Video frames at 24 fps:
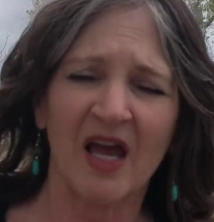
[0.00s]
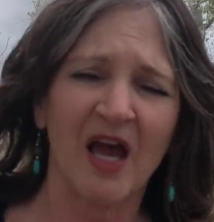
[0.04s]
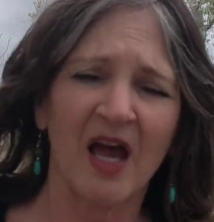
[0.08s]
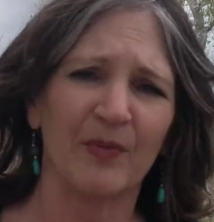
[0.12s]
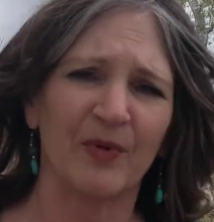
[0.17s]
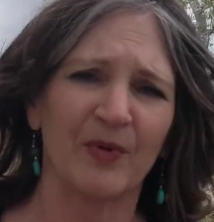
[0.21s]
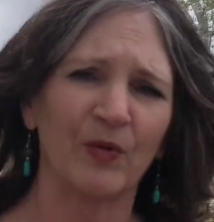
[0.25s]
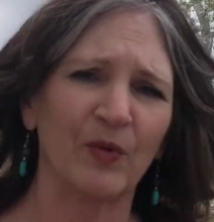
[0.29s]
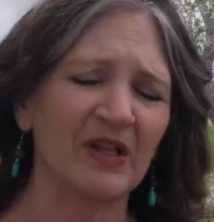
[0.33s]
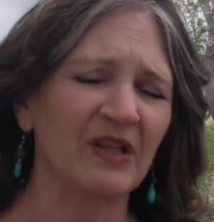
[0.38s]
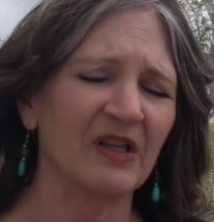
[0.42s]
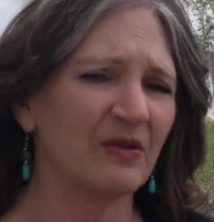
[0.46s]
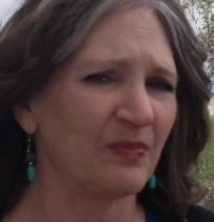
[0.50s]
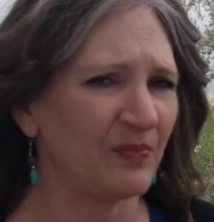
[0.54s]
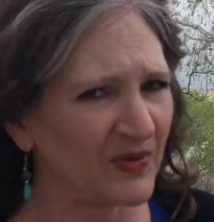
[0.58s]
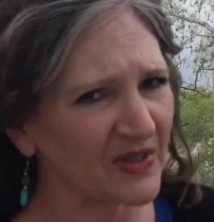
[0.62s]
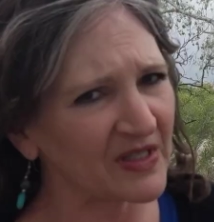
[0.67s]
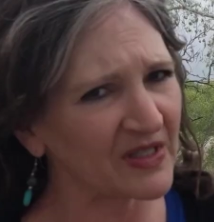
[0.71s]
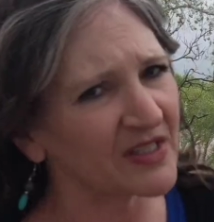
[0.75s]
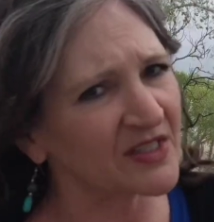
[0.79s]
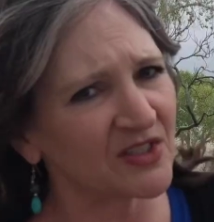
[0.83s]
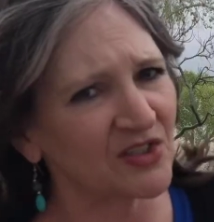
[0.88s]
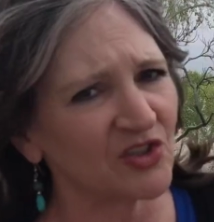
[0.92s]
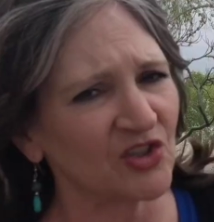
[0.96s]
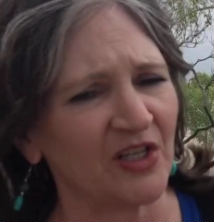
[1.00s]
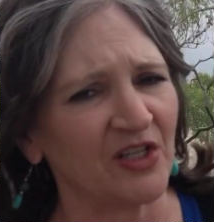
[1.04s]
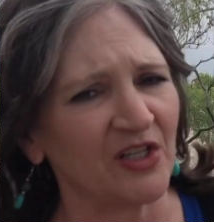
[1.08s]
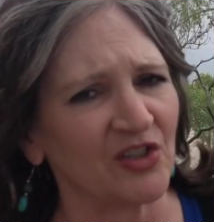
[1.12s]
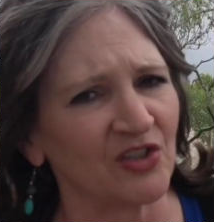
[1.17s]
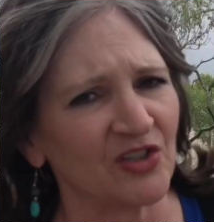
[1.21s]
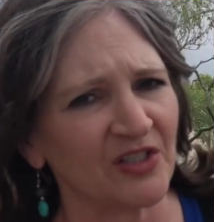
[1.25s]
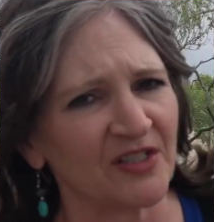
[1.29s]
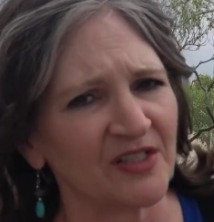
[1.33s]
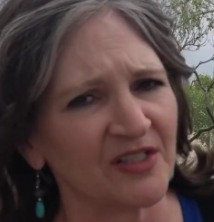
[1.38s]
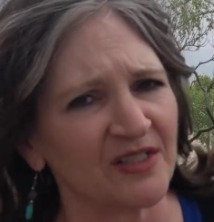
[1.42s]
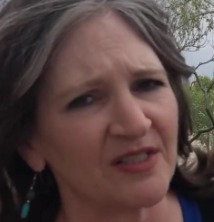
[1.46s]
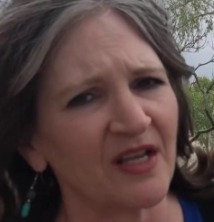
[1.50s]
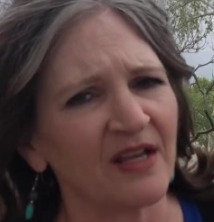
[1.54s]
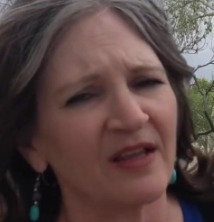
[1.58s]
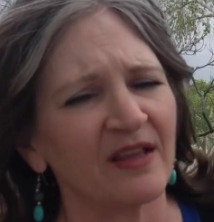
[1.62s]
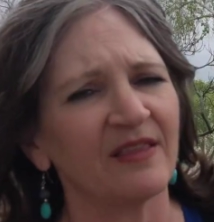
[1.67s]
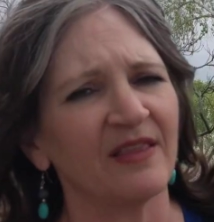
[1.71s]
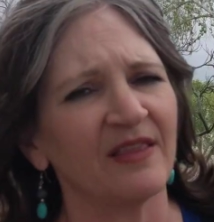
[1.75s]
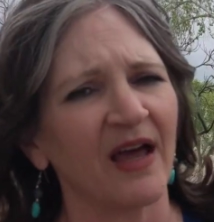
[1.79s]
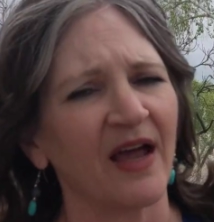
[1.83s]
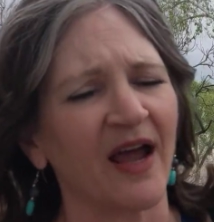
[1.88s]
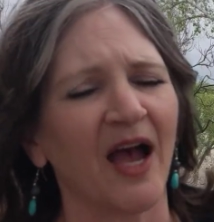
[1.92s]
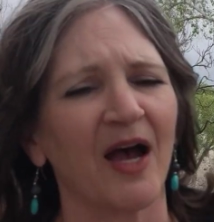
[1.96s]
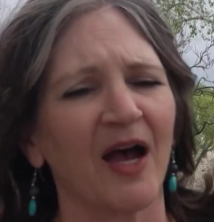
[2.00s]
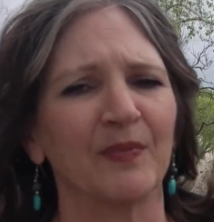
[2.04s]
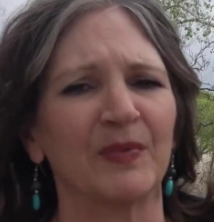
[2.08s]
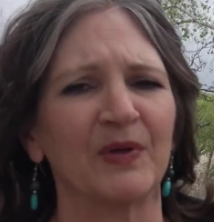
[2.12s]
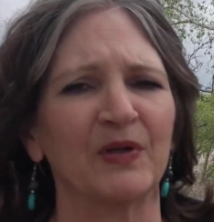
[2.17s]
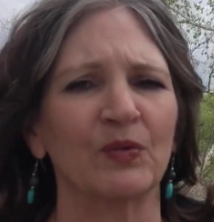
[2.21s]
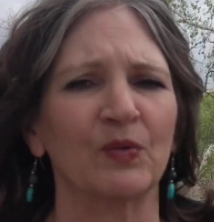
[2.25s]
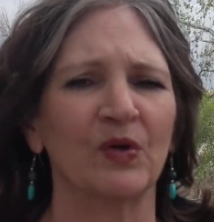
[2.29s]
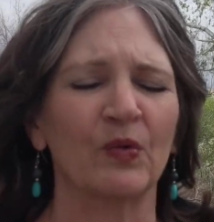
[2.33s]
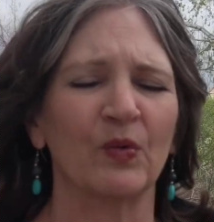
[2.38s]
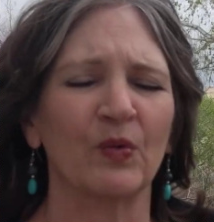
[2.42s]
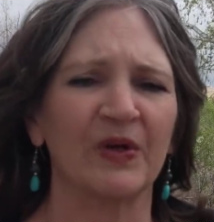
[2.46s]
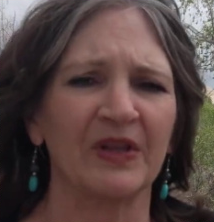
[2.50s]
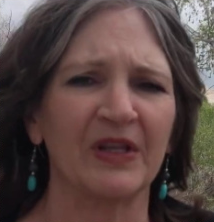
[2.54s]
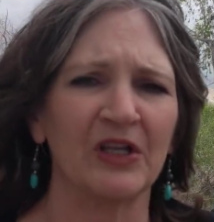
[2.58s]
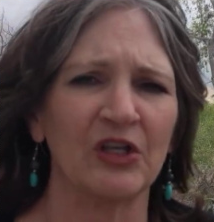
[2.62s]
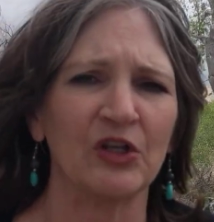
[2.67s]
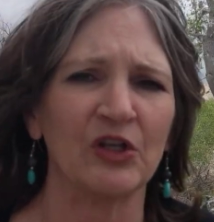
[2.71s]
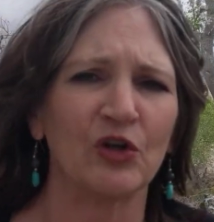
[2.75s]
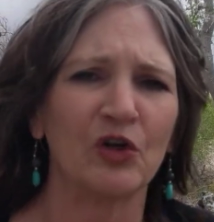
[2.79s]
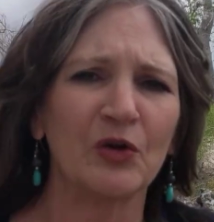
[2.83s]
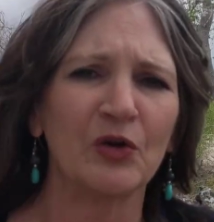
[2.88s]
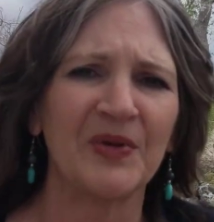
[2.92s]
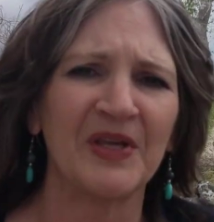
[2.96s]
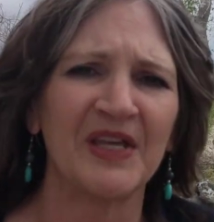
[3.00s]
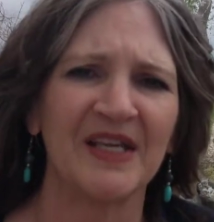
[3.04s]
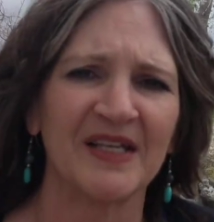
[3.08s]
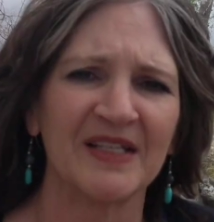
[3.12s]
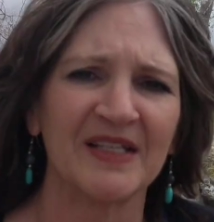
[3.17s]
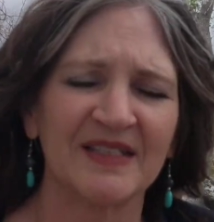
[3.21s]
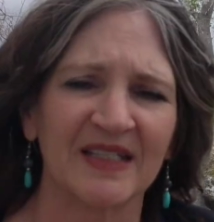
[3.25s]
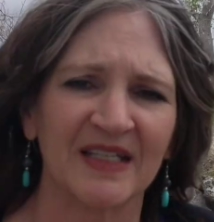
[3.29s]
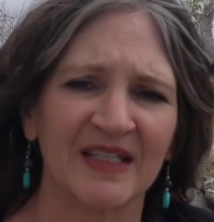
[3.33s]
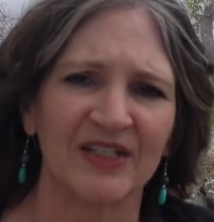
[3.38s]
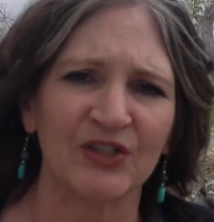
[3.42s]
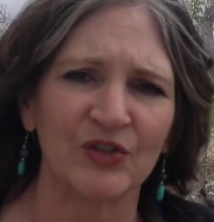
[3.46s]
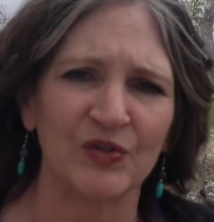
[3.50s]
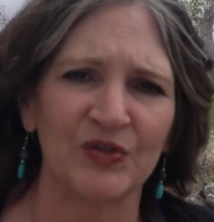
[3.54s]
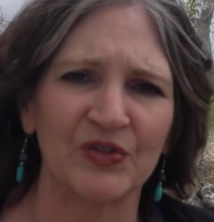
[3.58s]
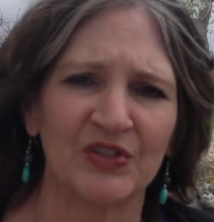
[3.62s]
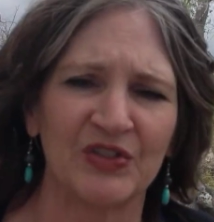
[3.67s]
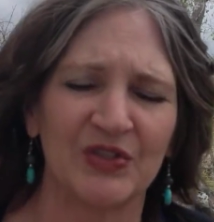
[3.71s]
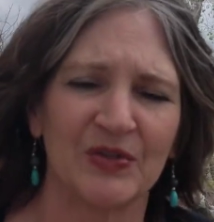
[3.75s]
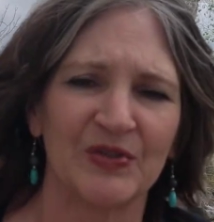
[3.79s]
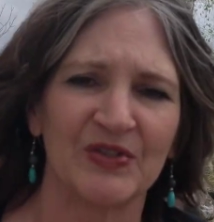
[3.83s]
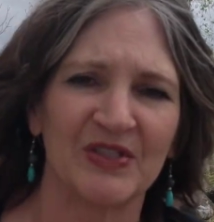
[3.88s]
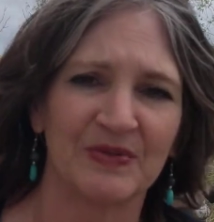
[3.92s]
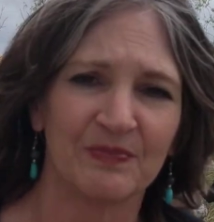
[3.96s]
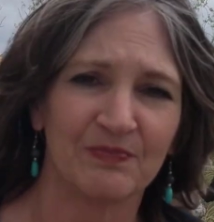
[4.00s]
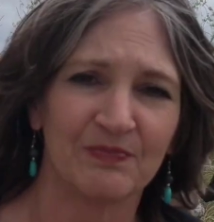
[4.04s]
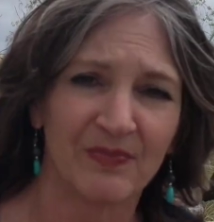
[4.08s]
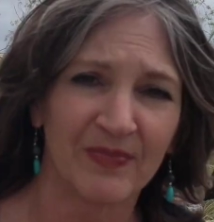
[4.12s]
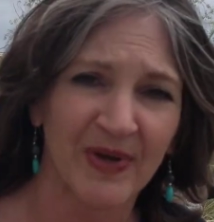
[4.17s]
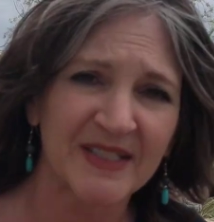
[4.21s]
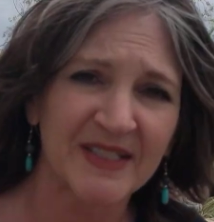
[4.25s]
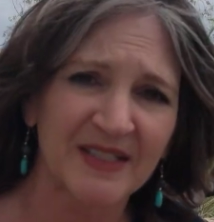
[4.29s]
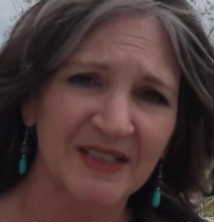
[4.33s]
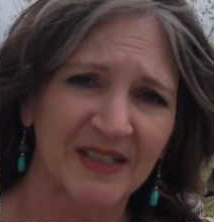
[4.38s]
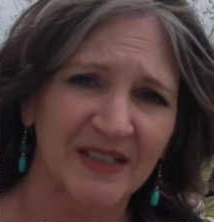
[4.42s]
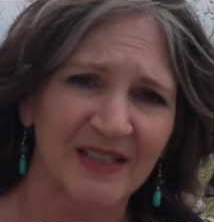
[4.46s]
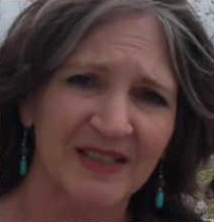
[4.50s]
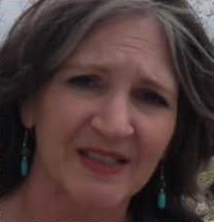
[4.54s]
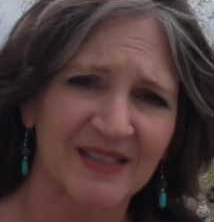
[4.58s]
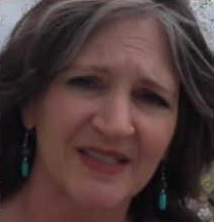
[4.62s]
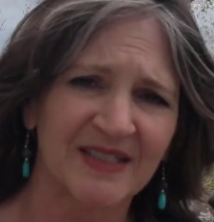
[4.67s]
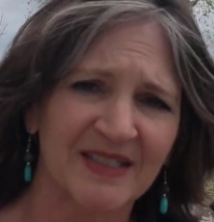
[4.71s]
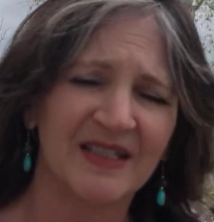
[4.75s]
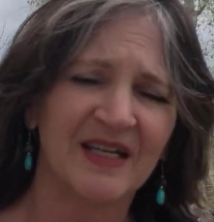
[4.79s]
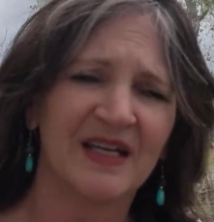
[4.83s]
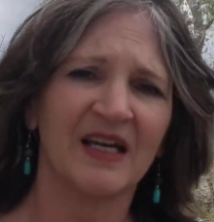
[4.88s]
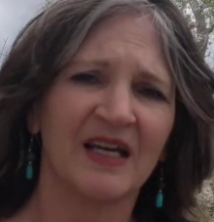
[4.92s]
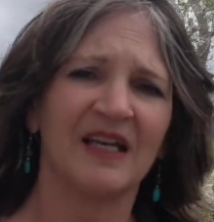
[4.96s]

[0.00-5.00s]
But one of the biggest changes that happened were when the Europeans introduced muskets,